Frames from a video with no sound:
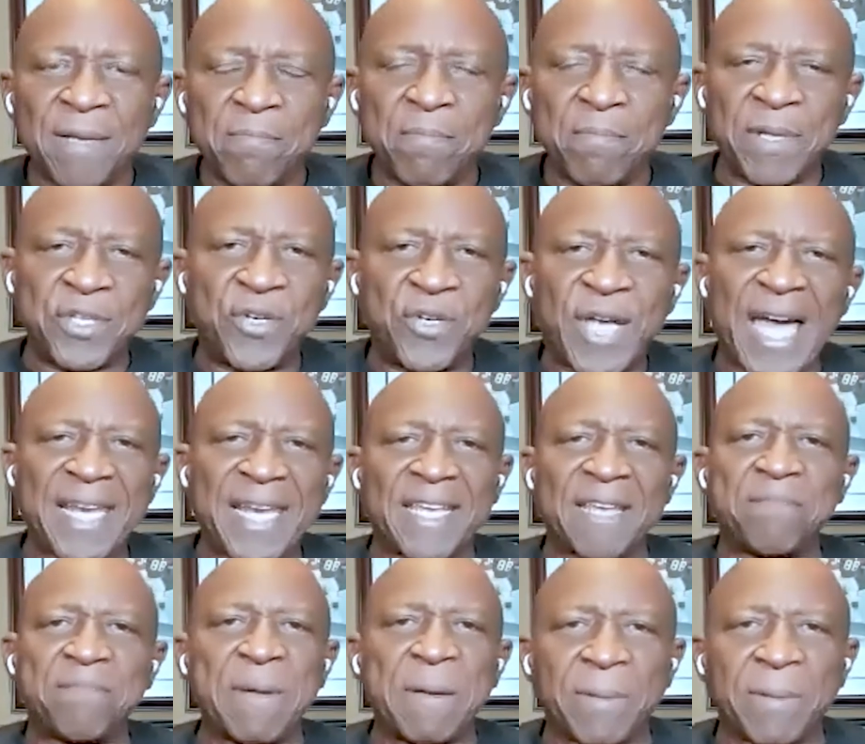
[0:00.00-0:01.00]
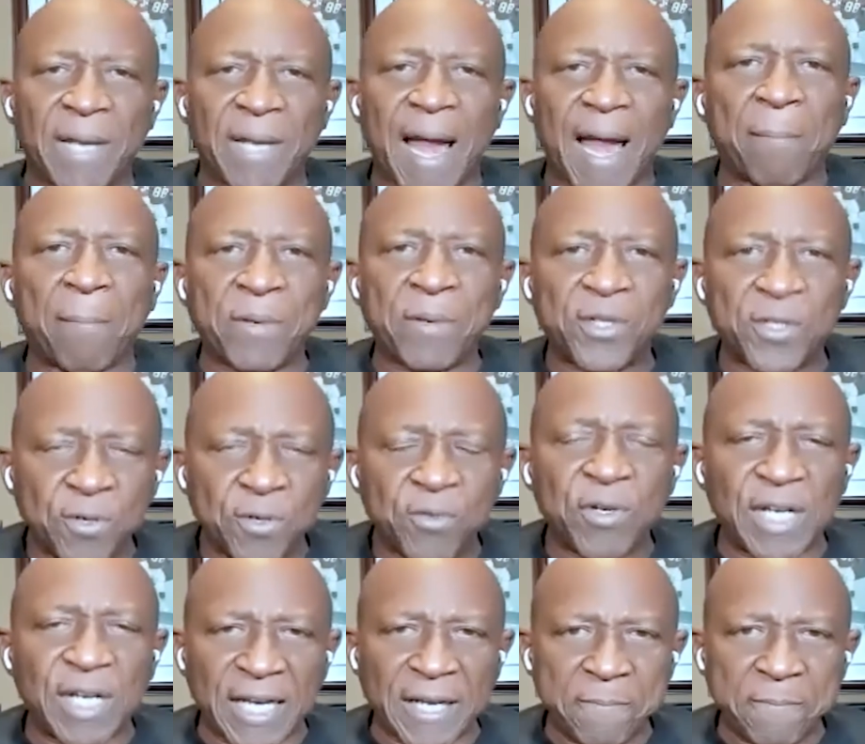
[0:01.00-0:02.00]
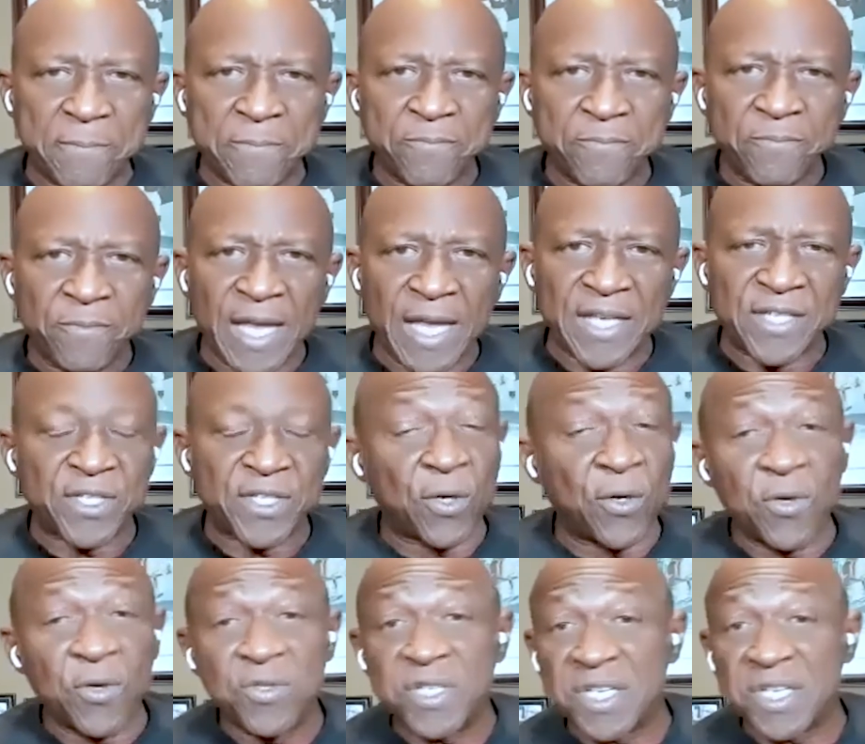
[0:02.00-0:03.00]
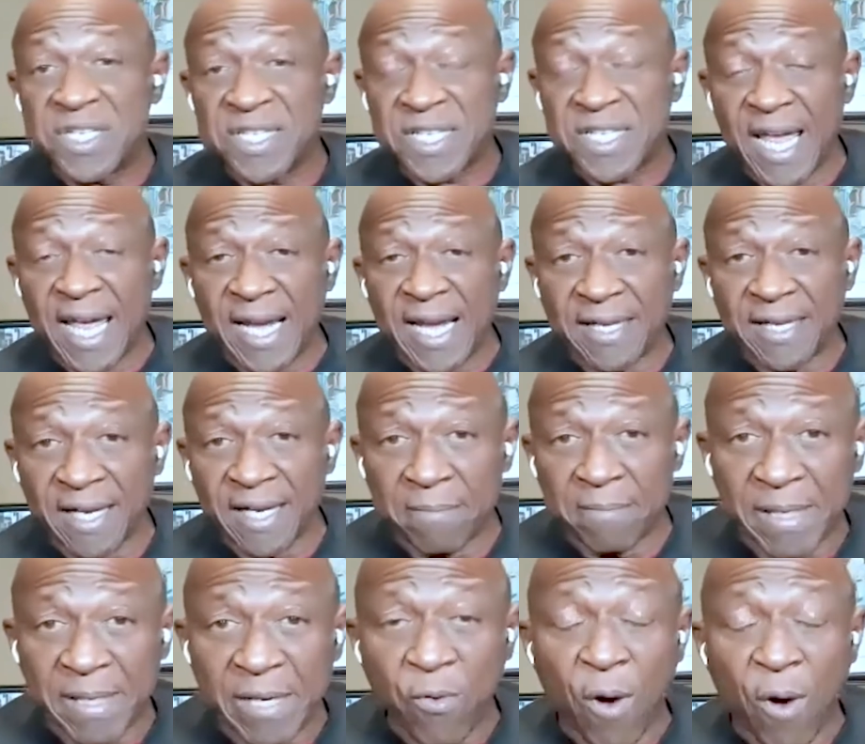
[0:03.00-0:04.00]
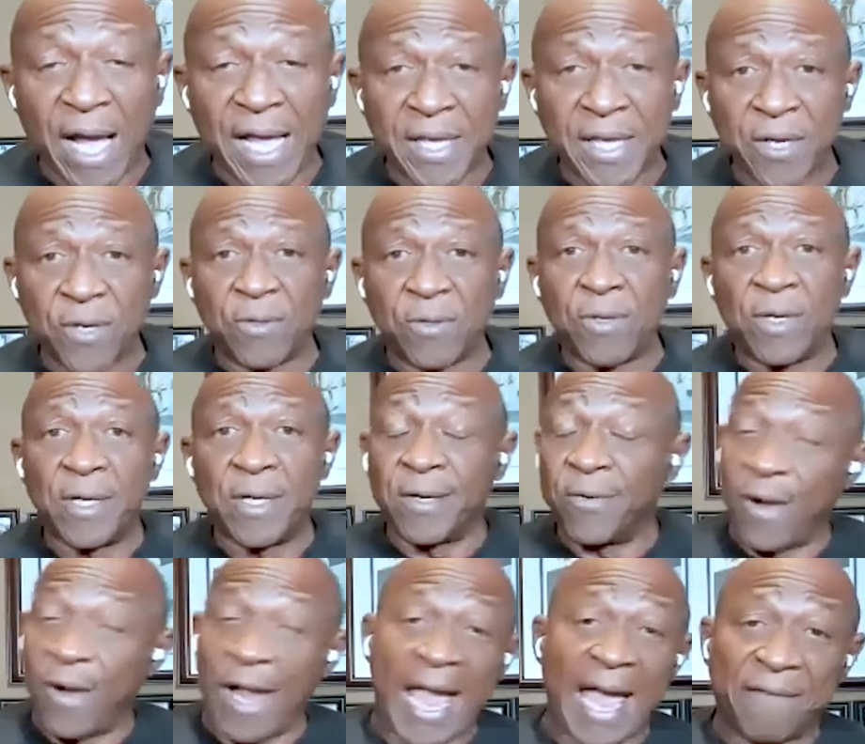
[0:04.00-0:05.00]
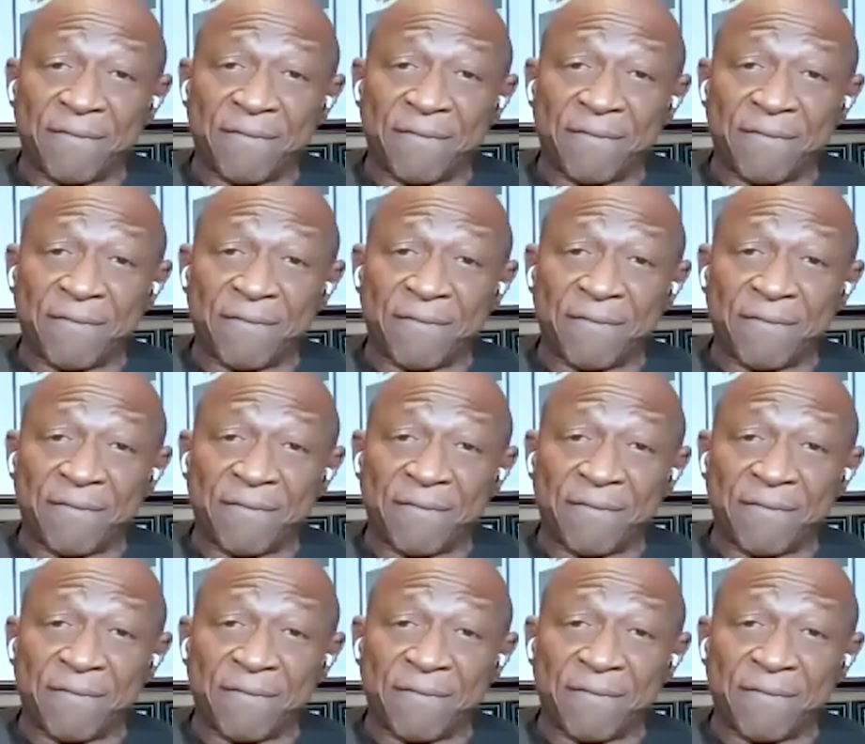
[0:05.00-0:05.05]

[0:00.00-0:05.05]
But you got to give people an opportunity. And so who's to say that a BYU, where half